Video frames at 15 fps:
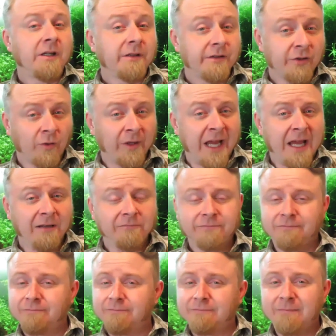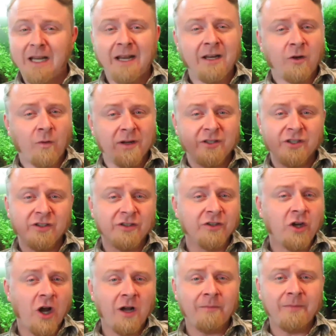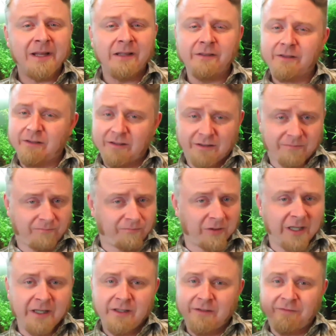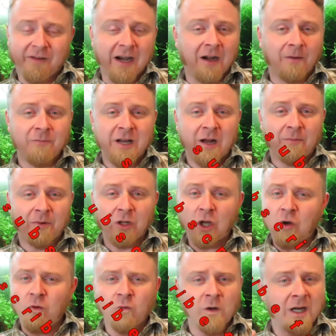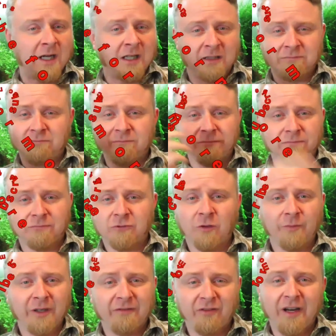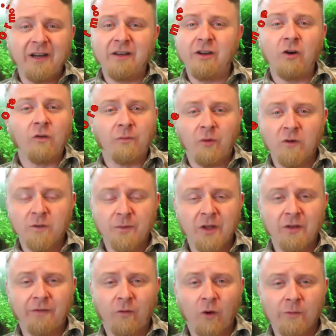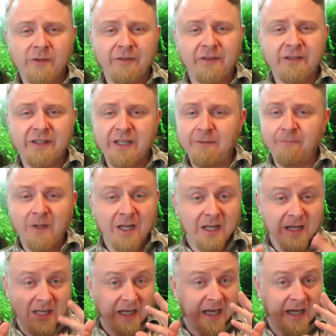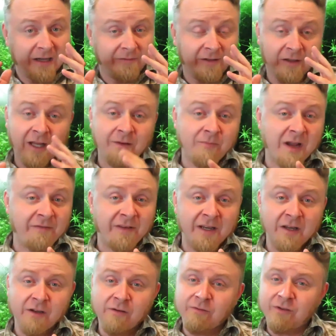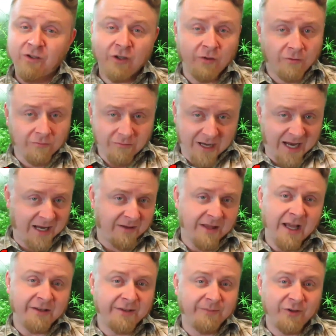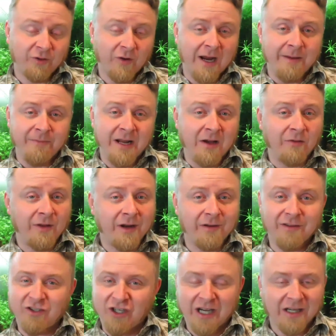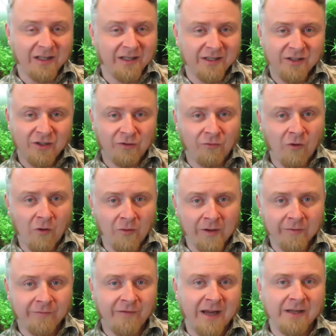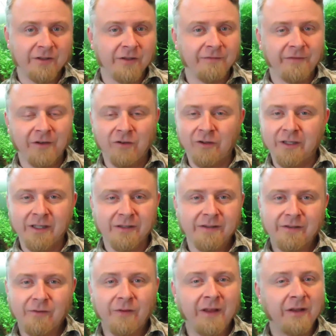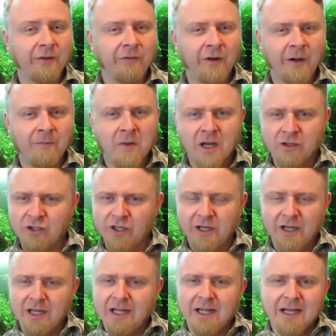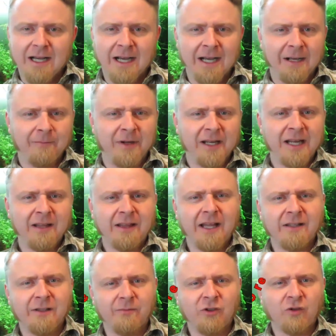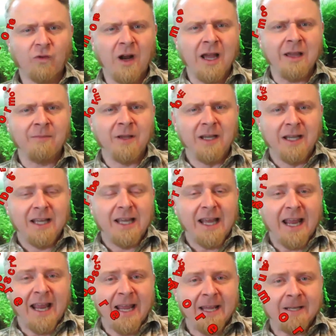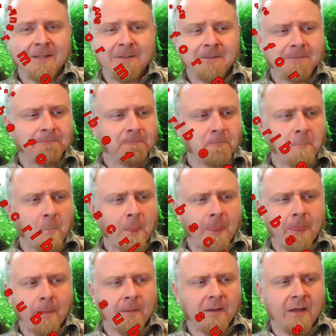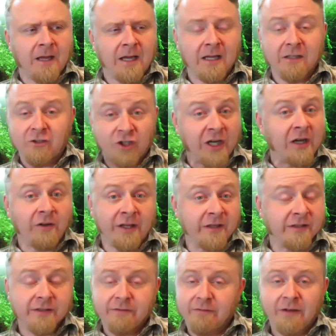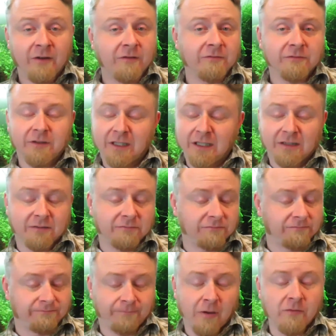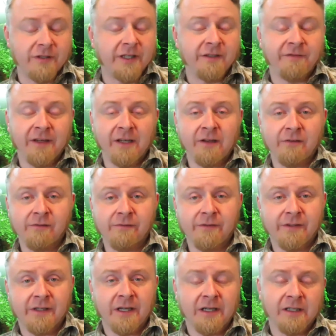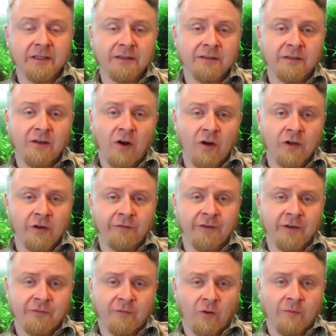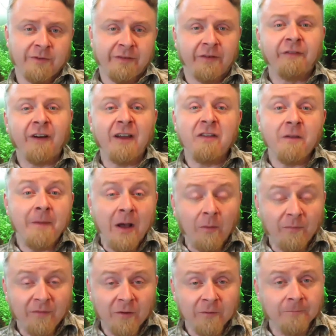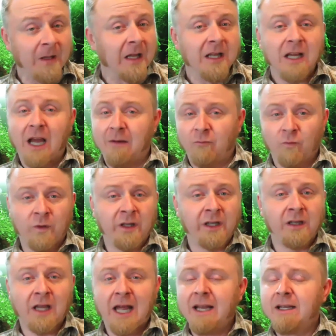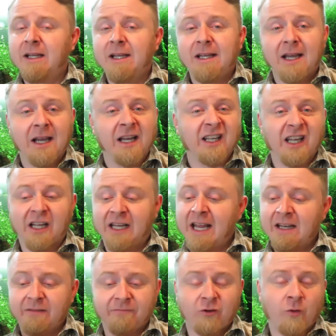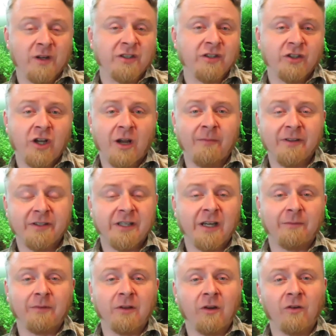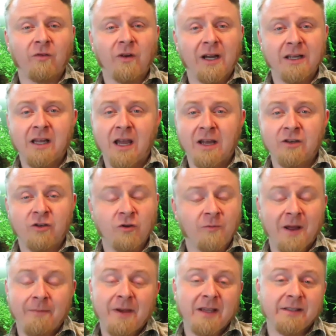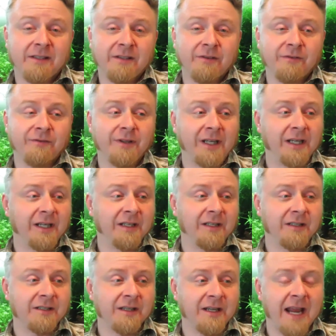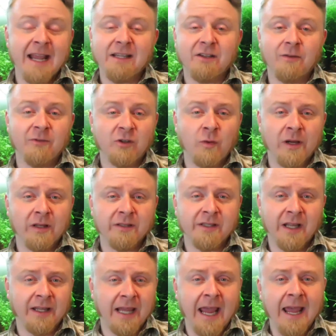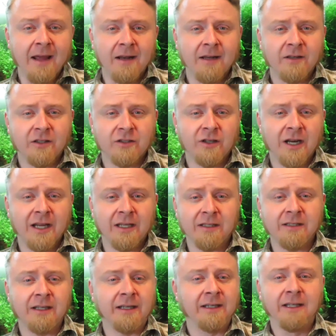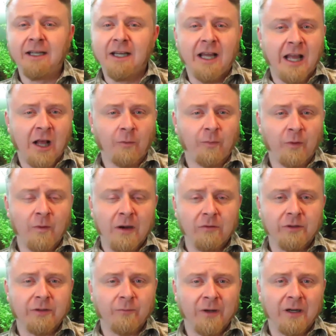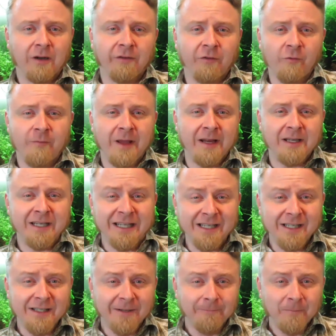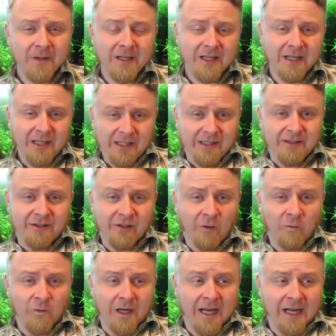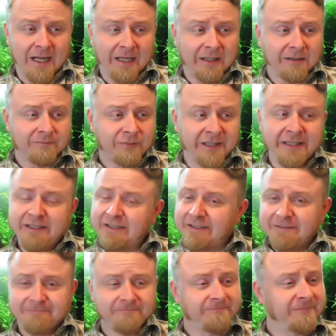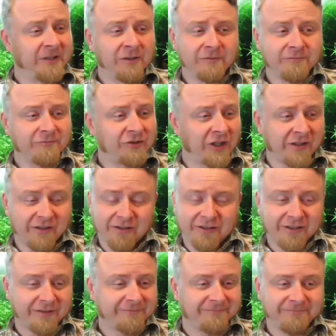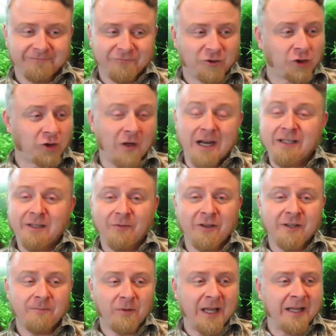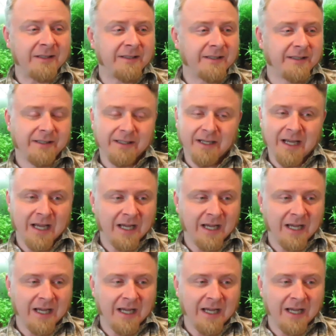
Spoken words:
So again, any questions and comments, please fire them down below. Don't be afraid, you know, approach me on the forums if you see them. If you like my videos, do hit that subscribe down there. The channel is growing fast and furious, so thank you very much. But hit that subscribe, and share these, post these videos on your forums. If you find them helpful, I'm really glad. Again, questions, comments down below. I do my best to answer them as quickly as I can and to try and help you out to where you may need. So please, just try some of these plants.